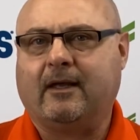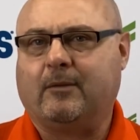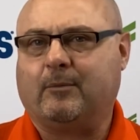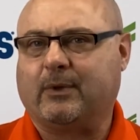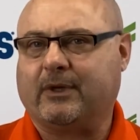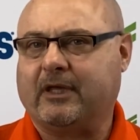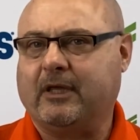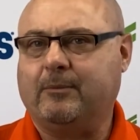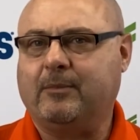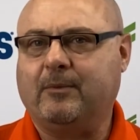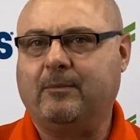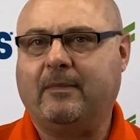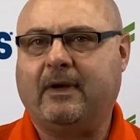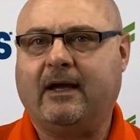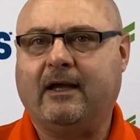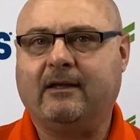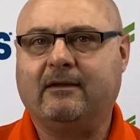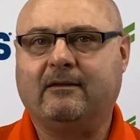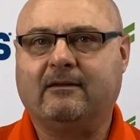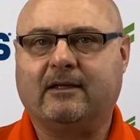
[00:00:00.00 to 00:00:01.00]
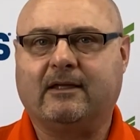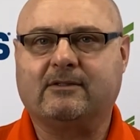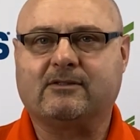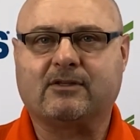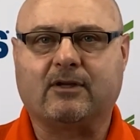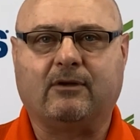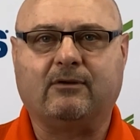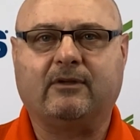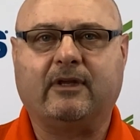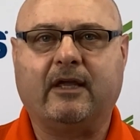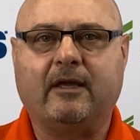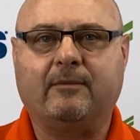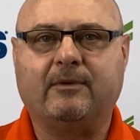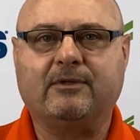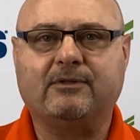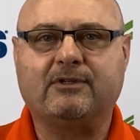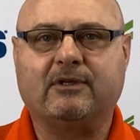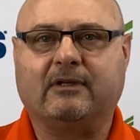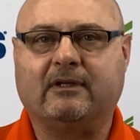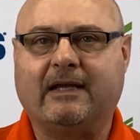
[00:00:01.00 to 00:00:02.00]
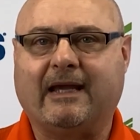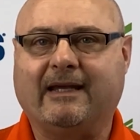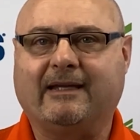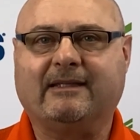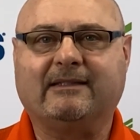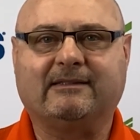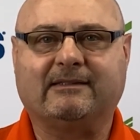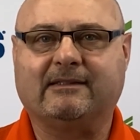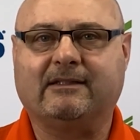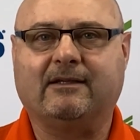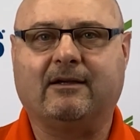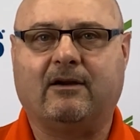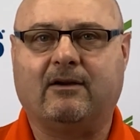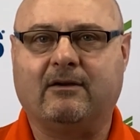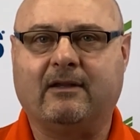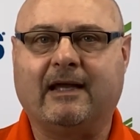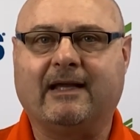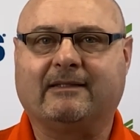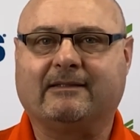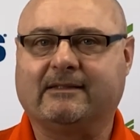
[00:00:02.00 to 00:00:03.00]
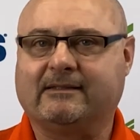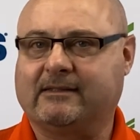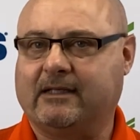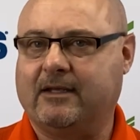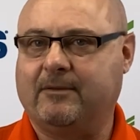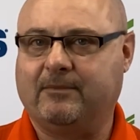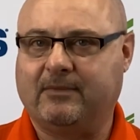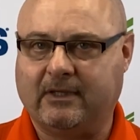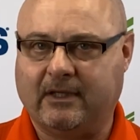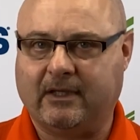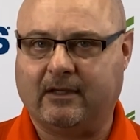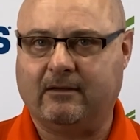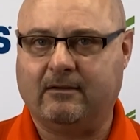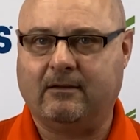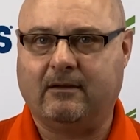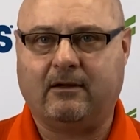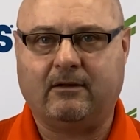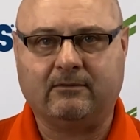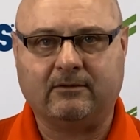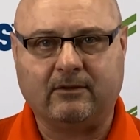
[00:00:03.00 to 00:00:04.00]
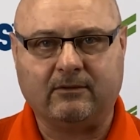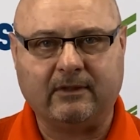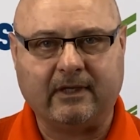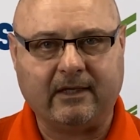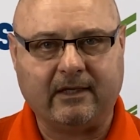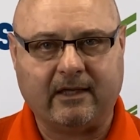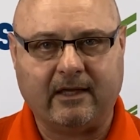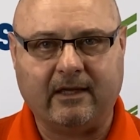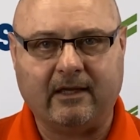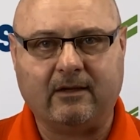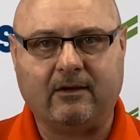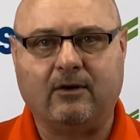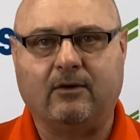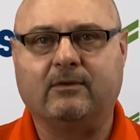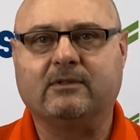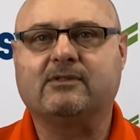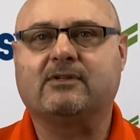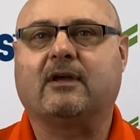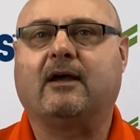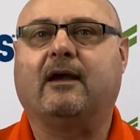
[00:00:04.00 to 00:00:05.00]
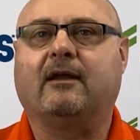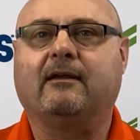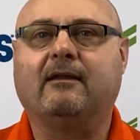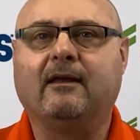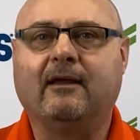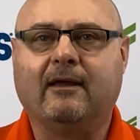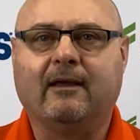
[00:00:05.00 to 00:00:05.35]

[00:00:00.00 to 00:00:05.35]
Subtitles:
but keep in mind that salt damage and IDC are not the same thing, although they can coincide.